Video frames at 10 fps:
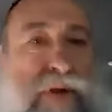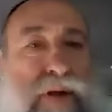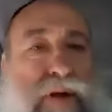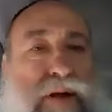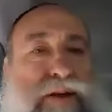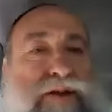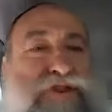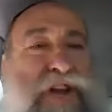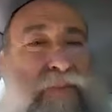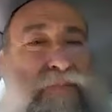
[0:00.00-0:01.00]
Good
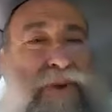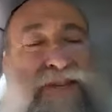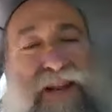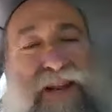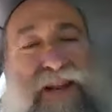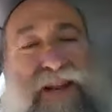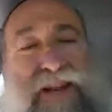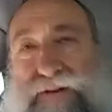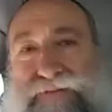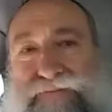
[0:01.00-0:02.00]
Shabbos and happy
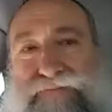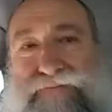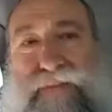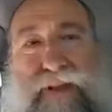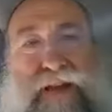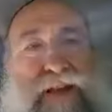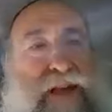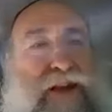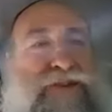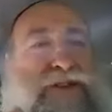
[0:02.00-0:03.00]
Chanukah.
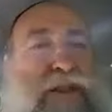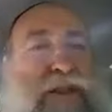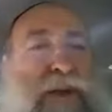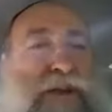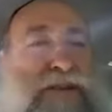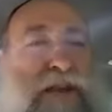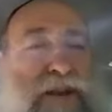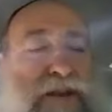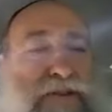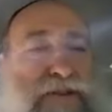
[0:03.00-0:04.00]
Here's an amazing
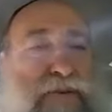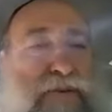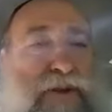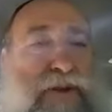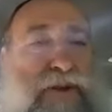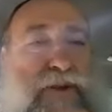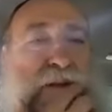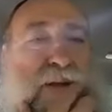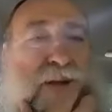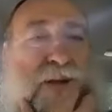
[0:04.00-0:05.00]
Chanukah story.
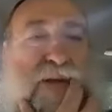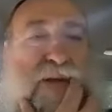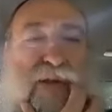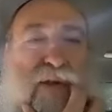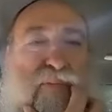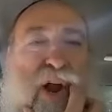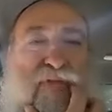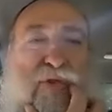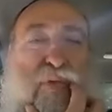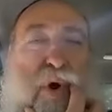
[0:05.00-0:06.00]

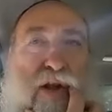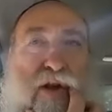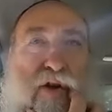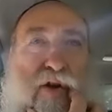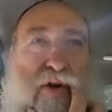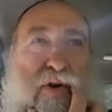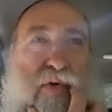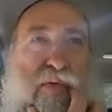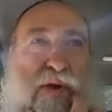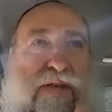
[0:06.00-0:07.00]
Private Wanniger
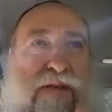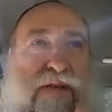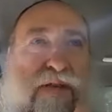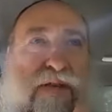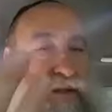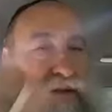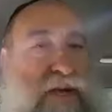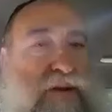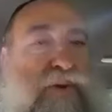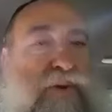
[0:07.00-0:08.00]
was in the
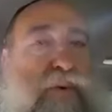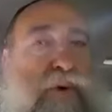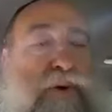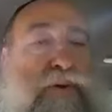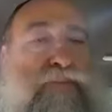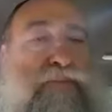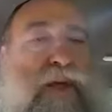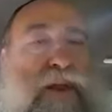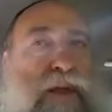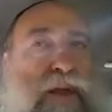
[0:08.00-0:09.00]
Second World War,
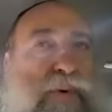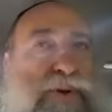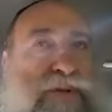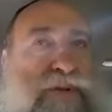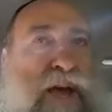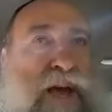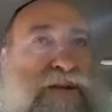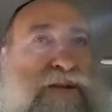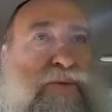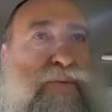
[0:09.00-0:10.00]
and he was
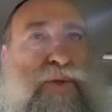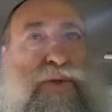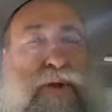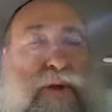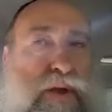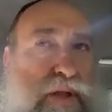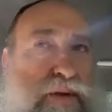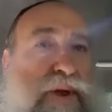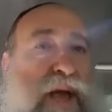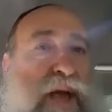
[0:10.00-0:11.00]
tasked with
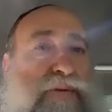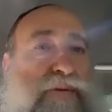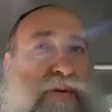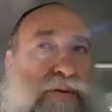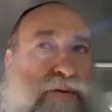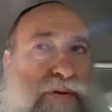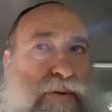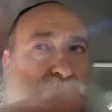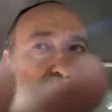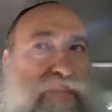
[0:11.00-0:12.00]
clearing out
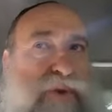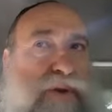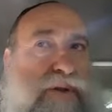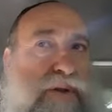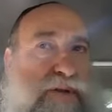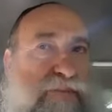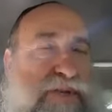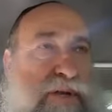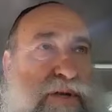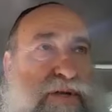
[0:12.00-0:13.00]
some communities, some
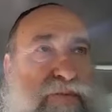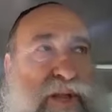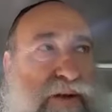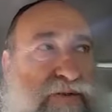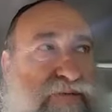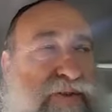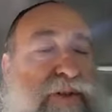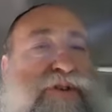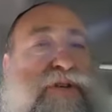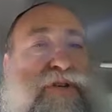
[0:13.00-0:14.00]
cities, some towns and
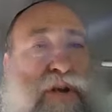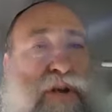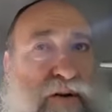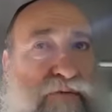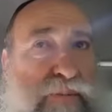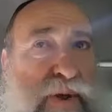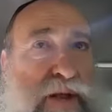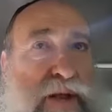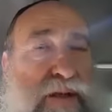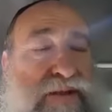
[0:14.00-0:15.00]
villages from
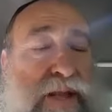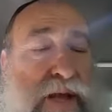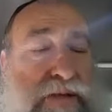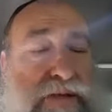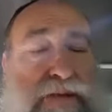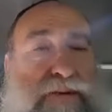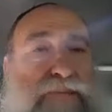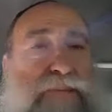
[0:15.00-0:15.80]
any hidden Nazis.